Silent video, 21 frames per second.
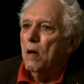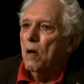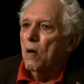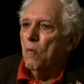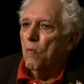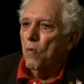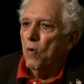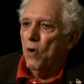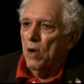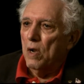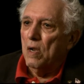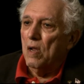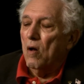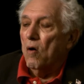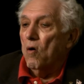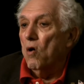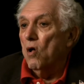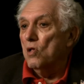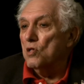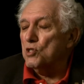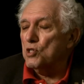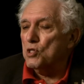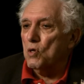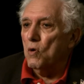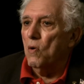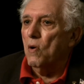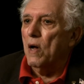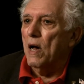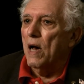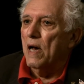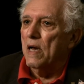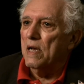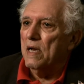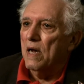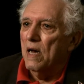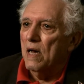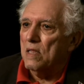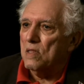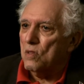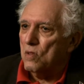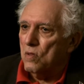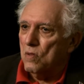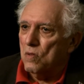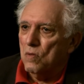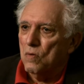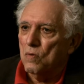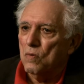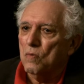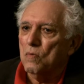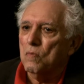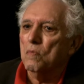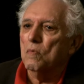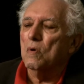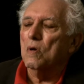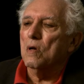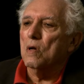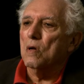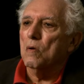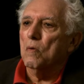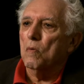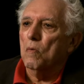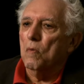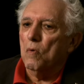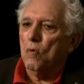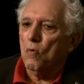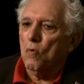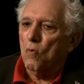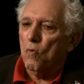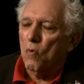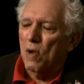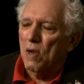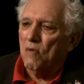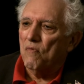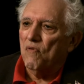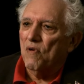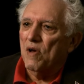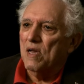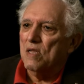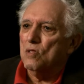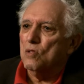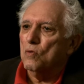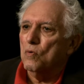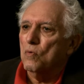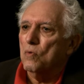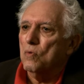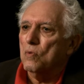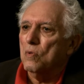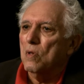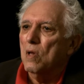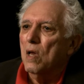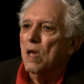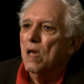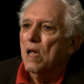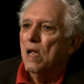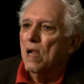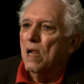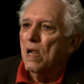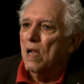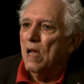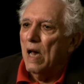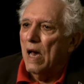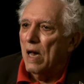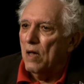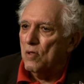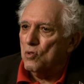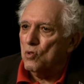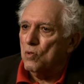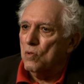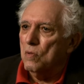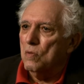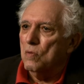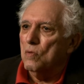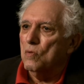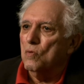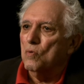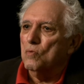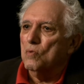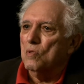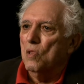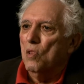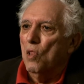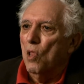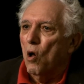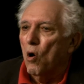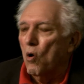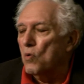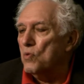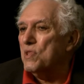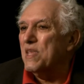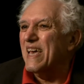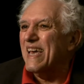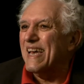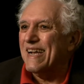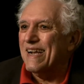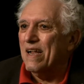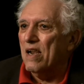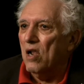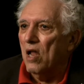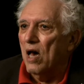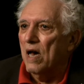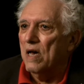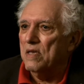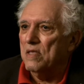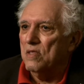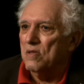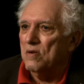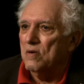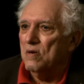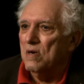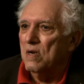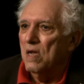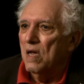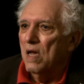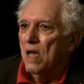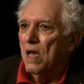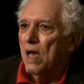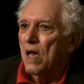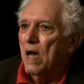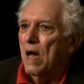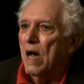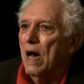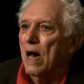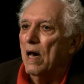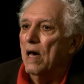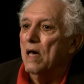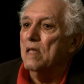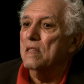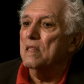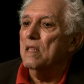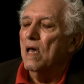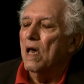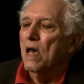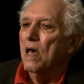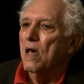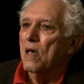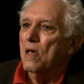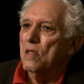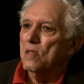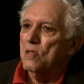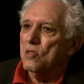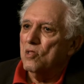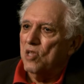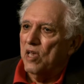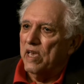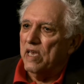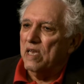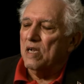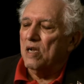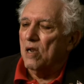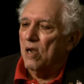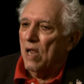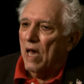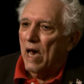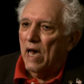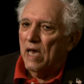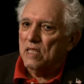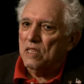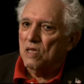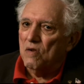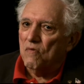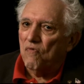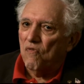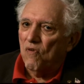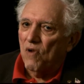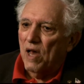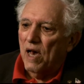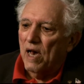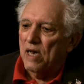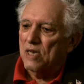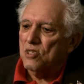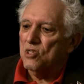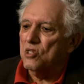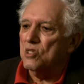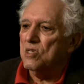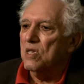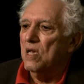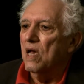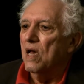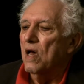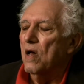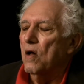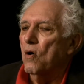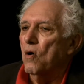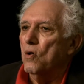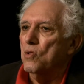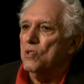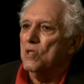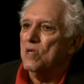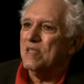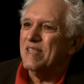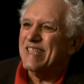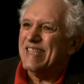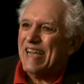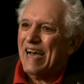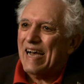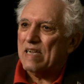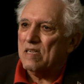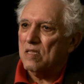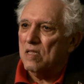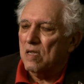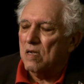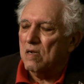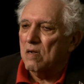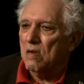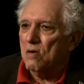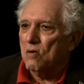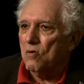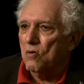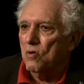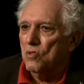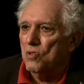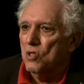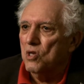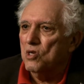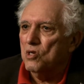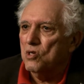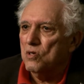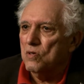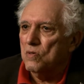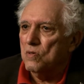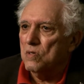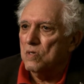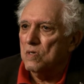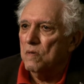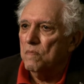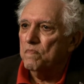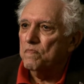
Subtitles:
Well, also I had to qualify to have to load a glider and take glider flights under tactical conditions.